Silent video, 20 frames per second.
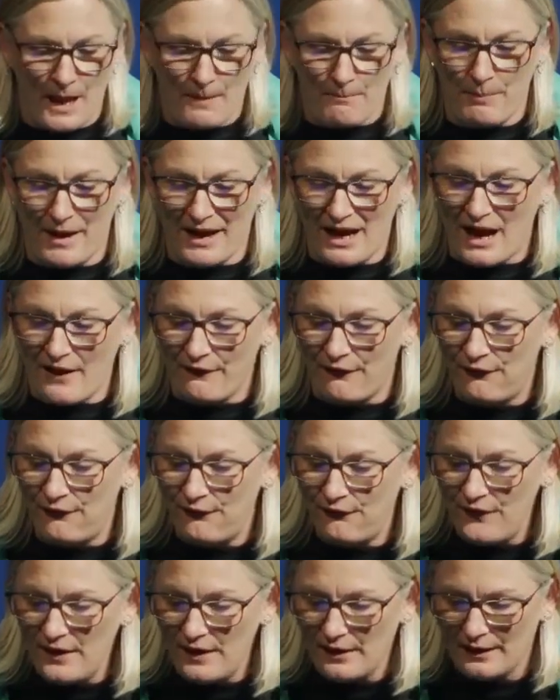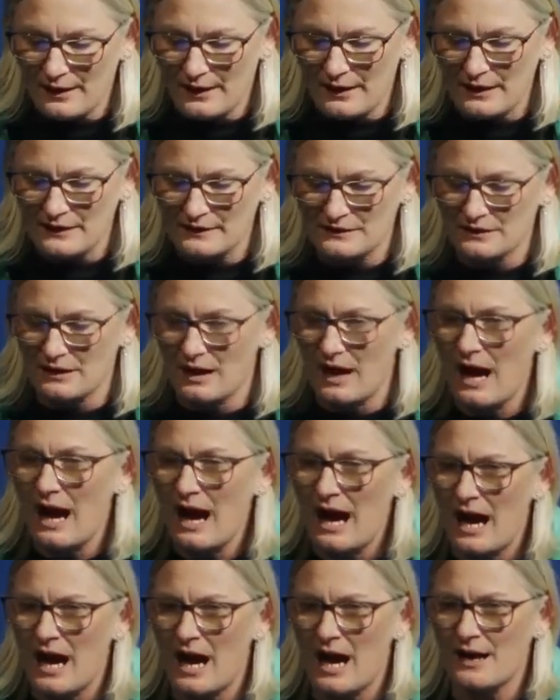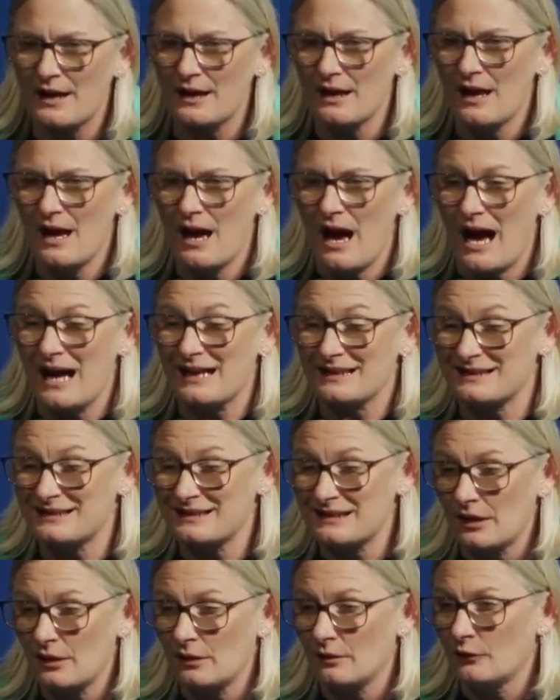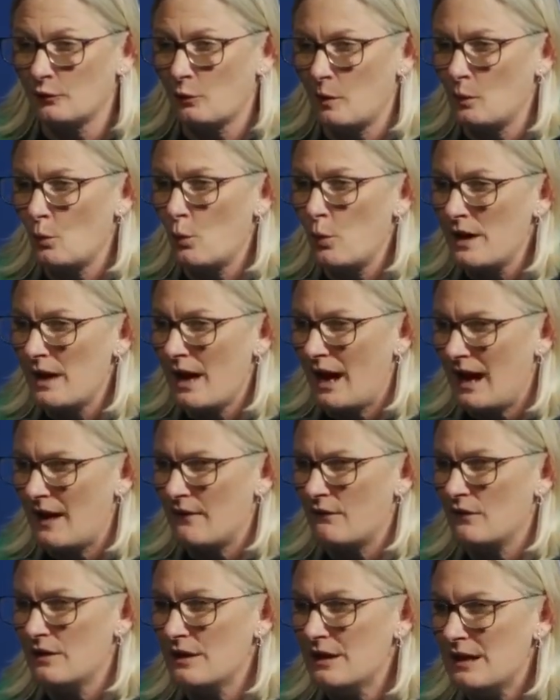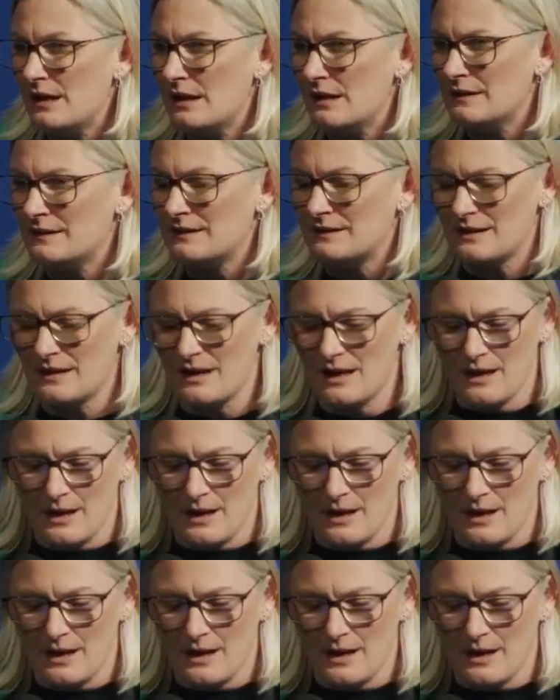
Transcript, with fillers: But our fear is to hide ourselves when we have needs.